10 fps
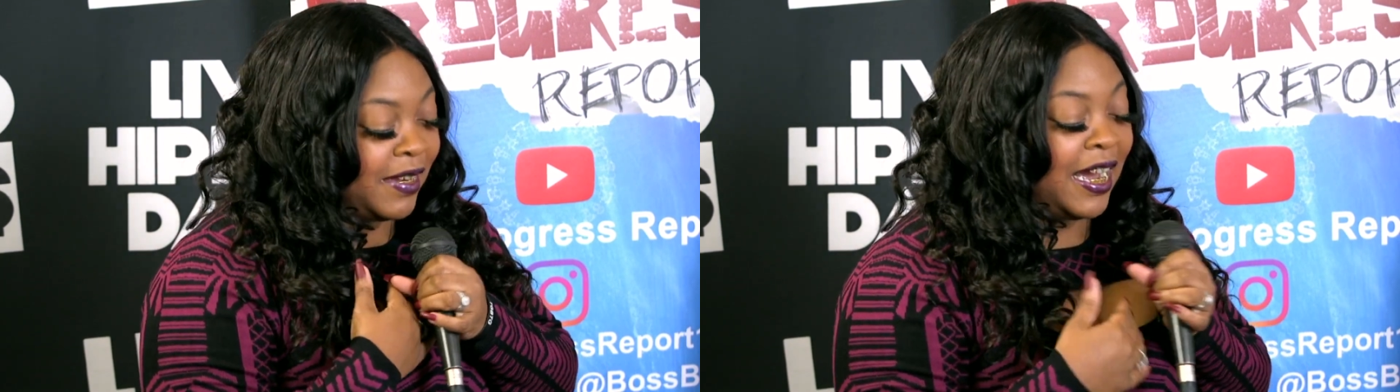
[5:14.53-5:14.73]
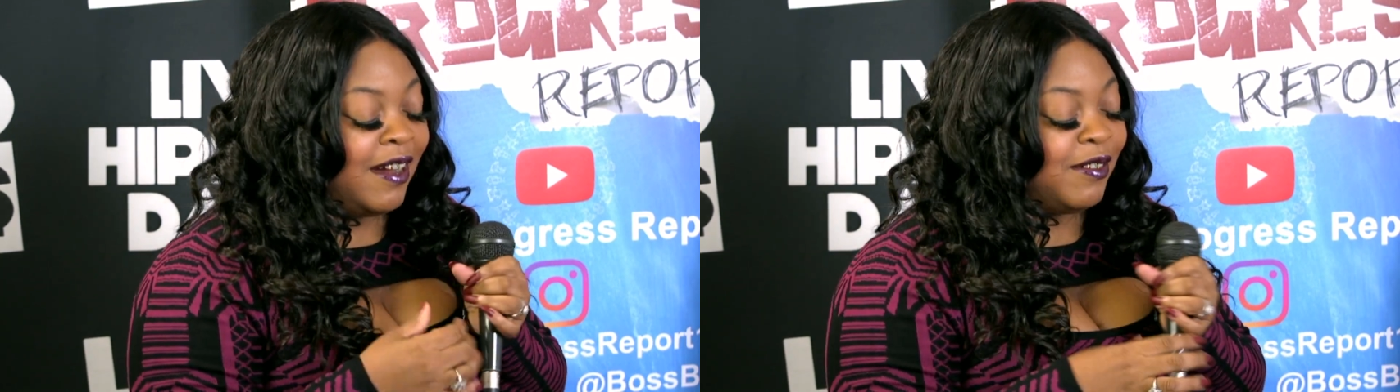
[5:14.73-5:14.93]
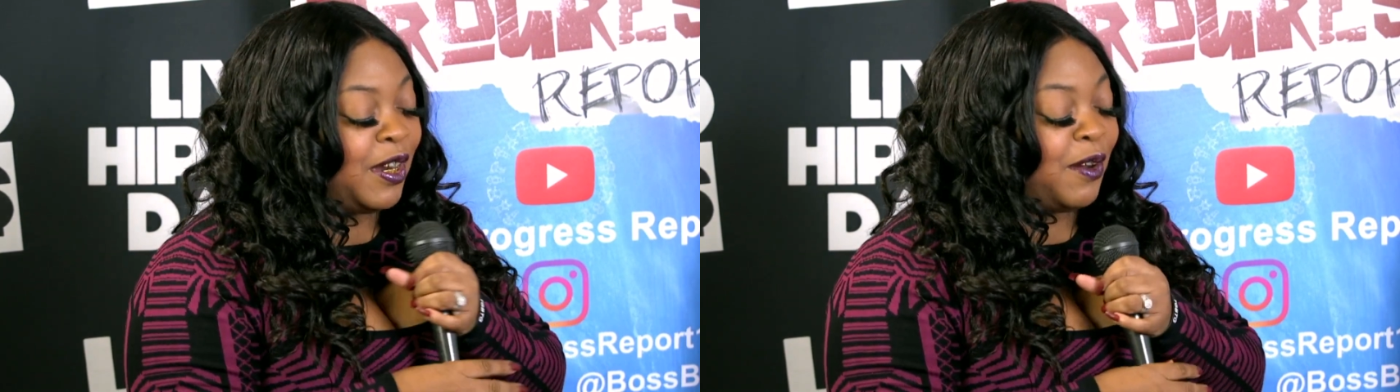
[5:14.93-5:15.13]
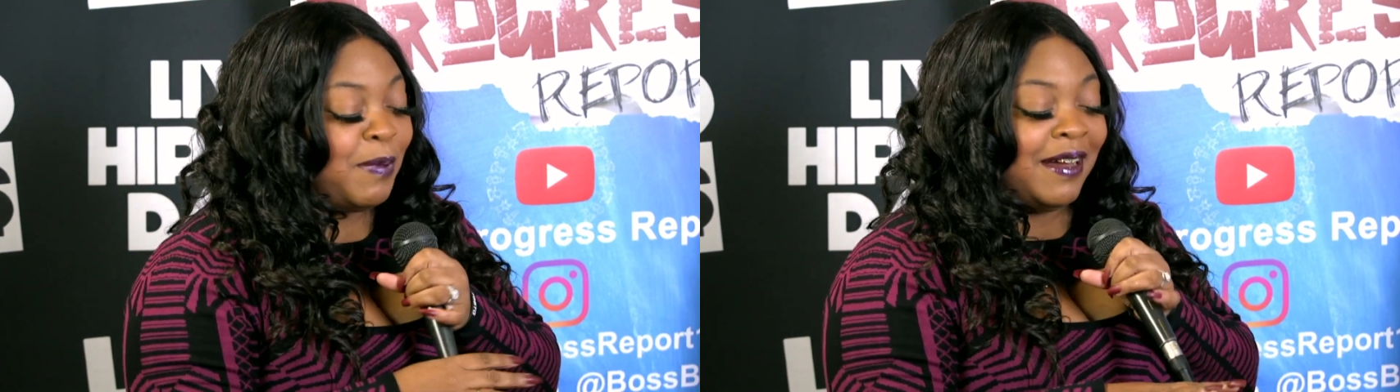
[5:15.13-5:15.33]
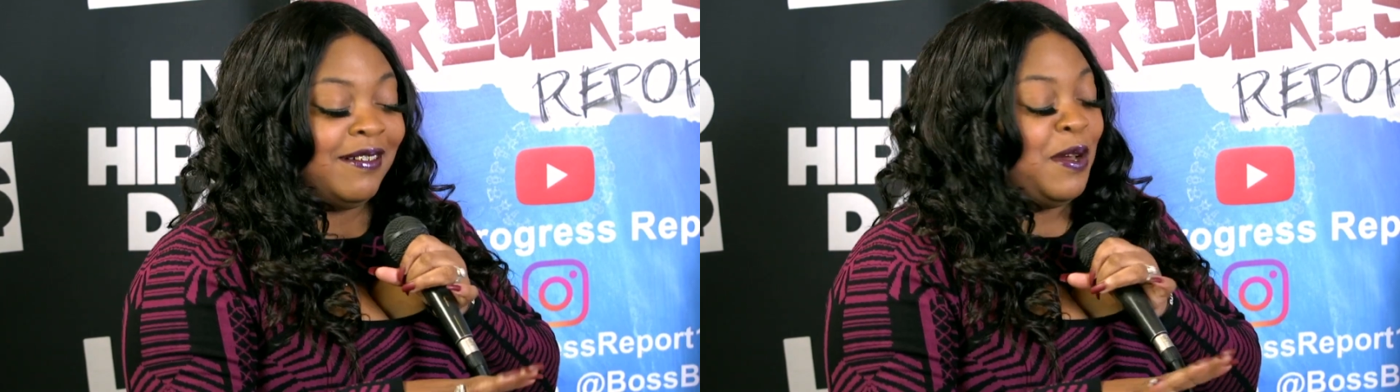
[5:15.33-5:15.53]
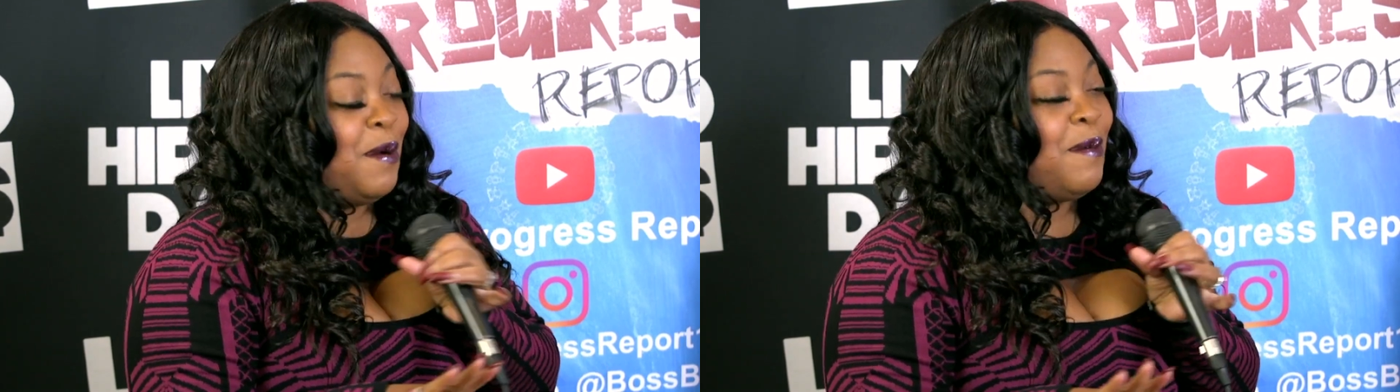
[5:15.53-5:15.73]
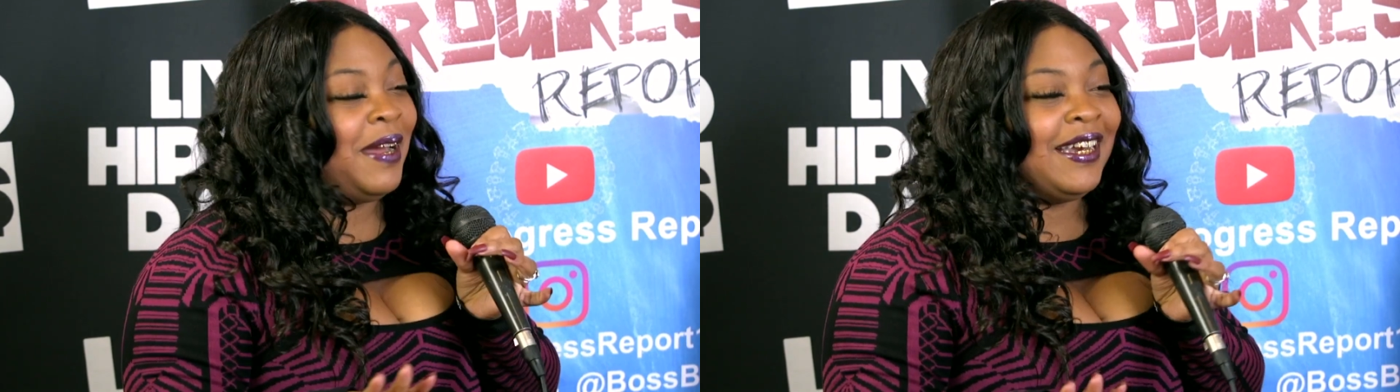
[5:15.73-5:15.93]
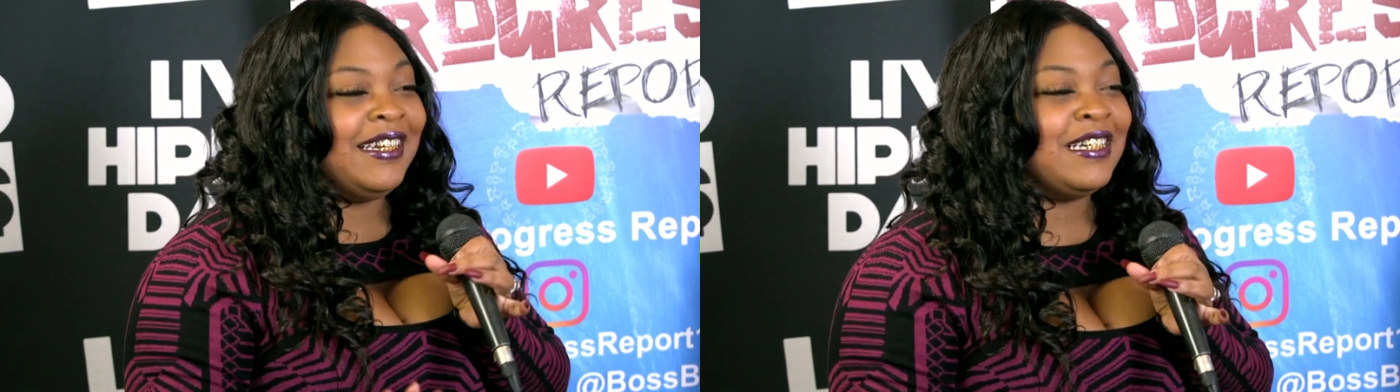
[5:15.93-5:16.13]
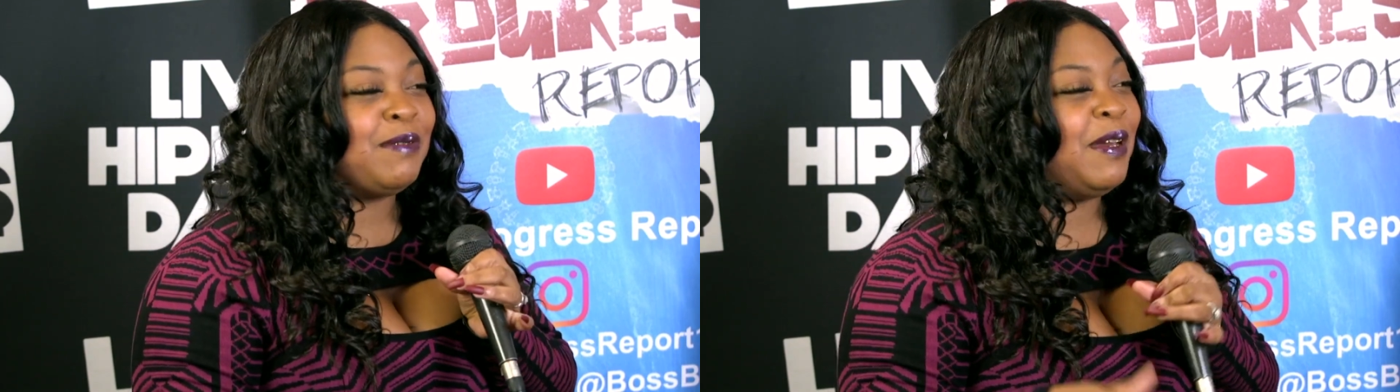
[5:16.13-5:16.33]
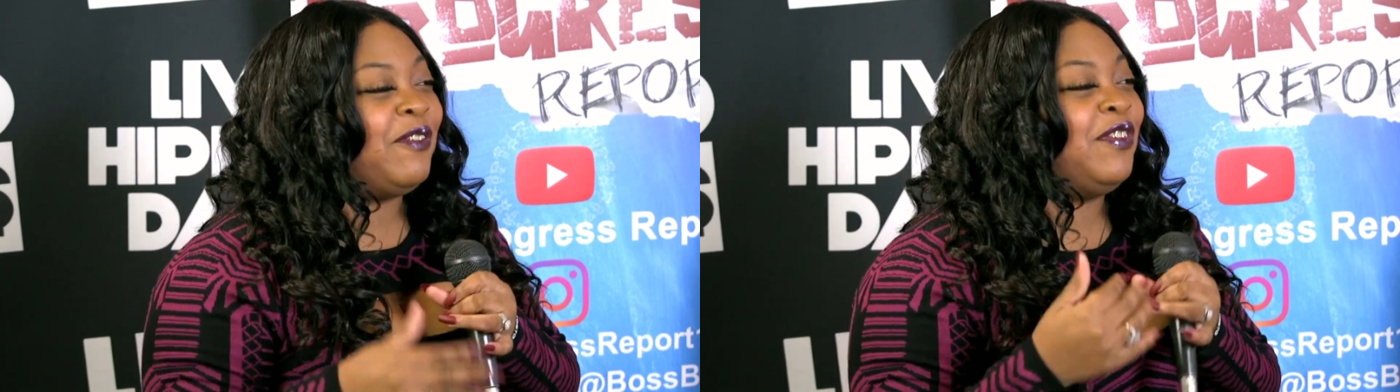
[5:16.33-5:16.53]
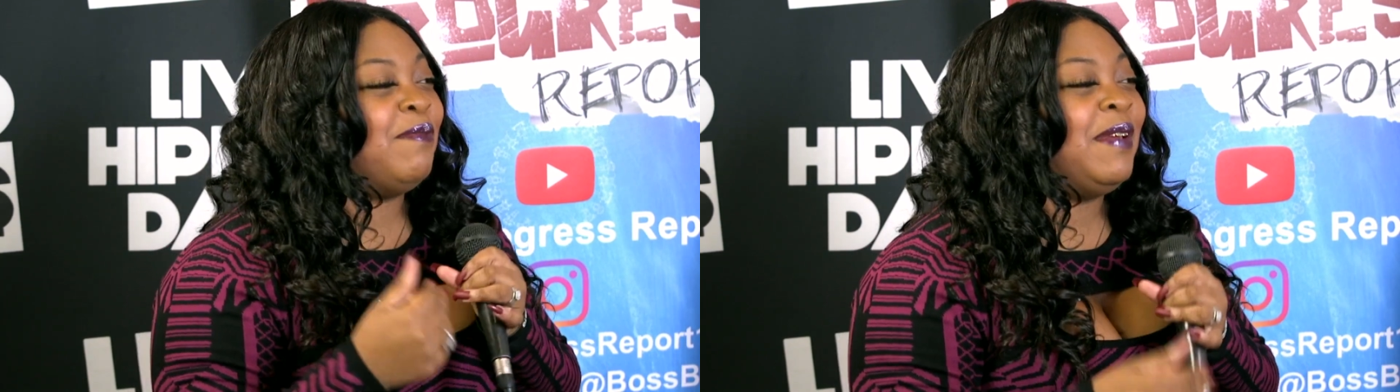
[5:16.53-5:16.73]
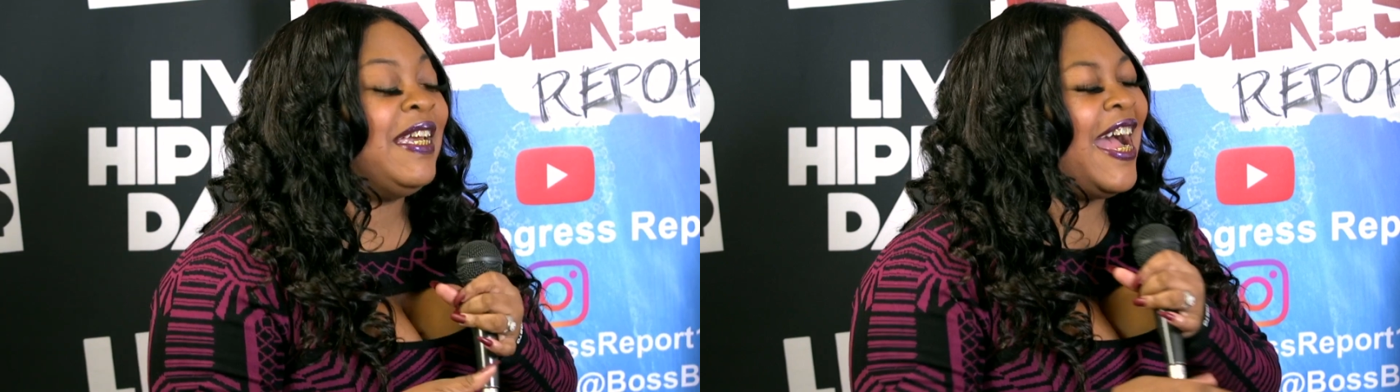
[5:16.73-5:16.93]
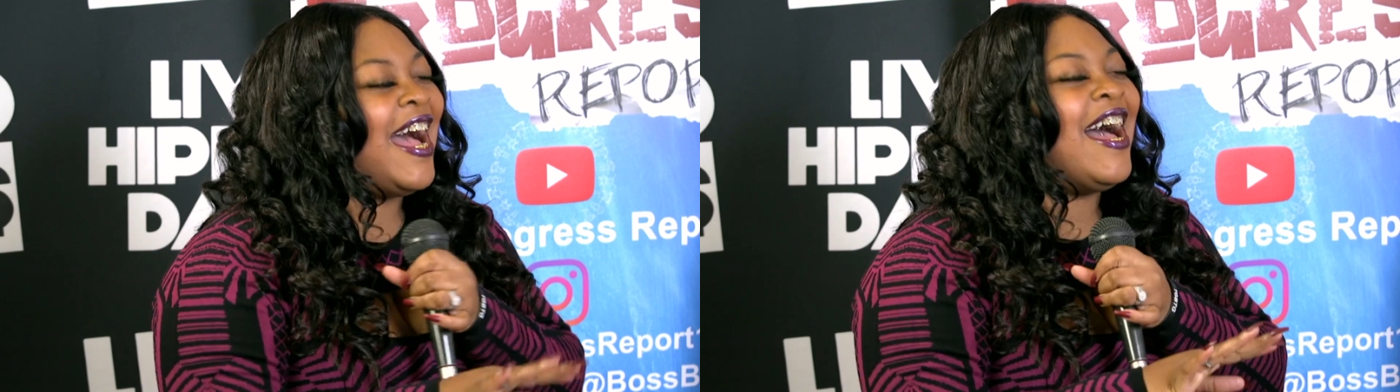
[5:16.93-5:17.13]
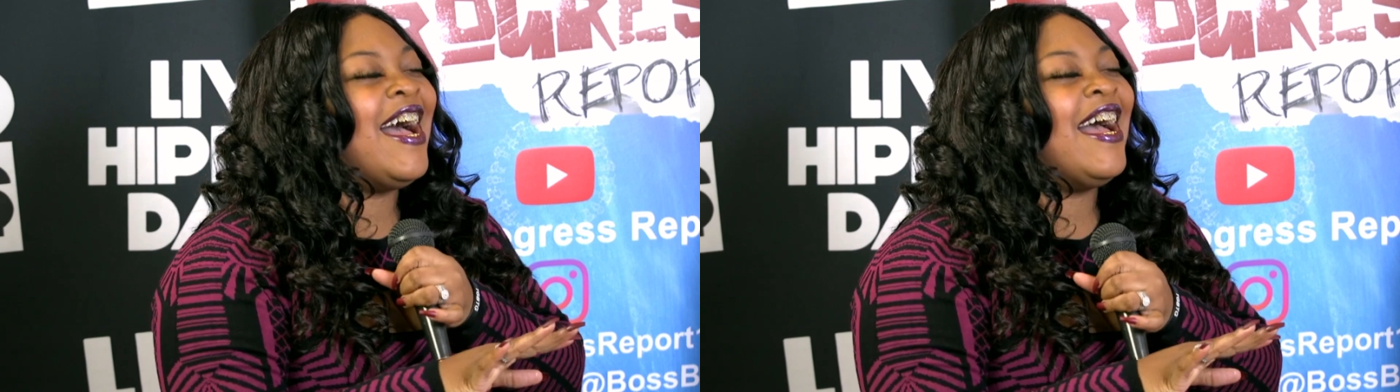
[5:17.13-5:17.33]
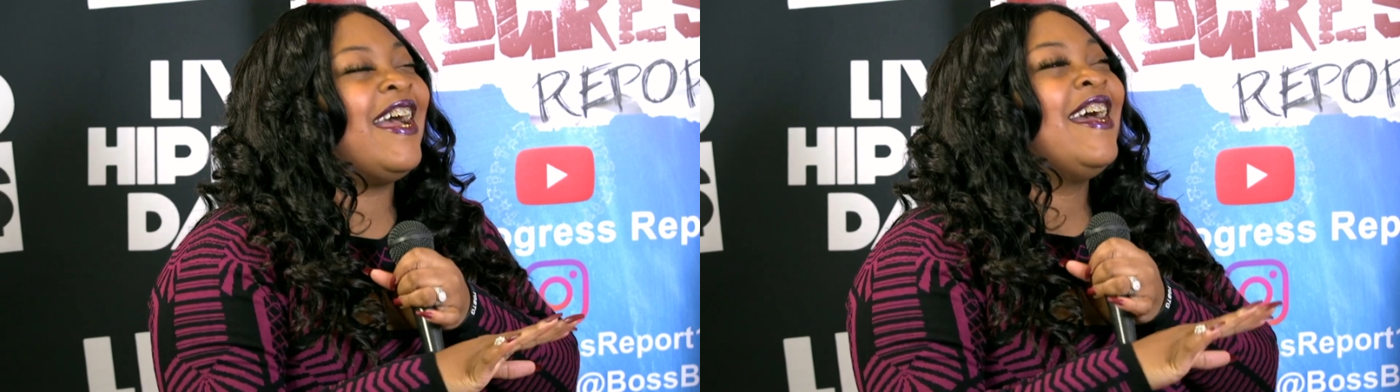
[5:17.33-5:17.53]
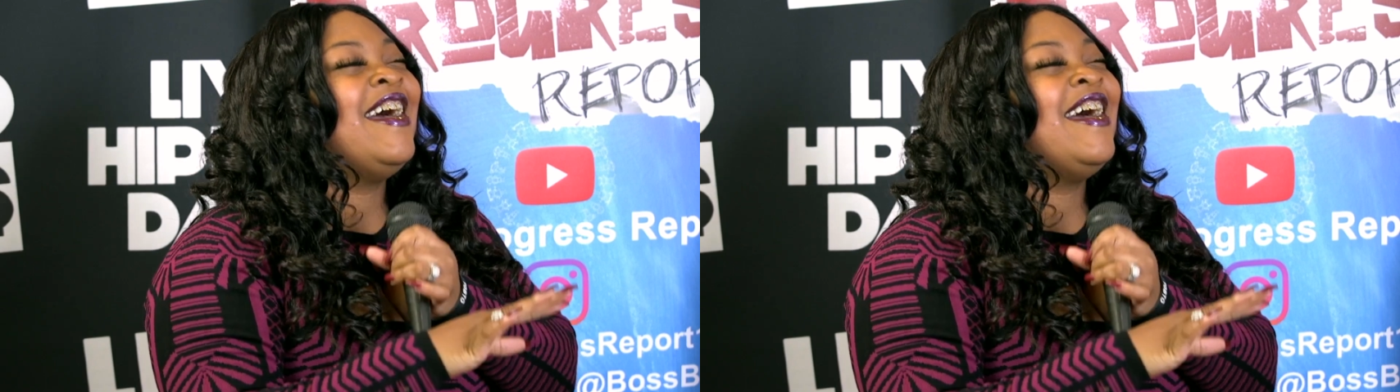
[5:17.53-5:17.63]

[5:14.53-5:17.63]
I don't know about nobody else, but for me, I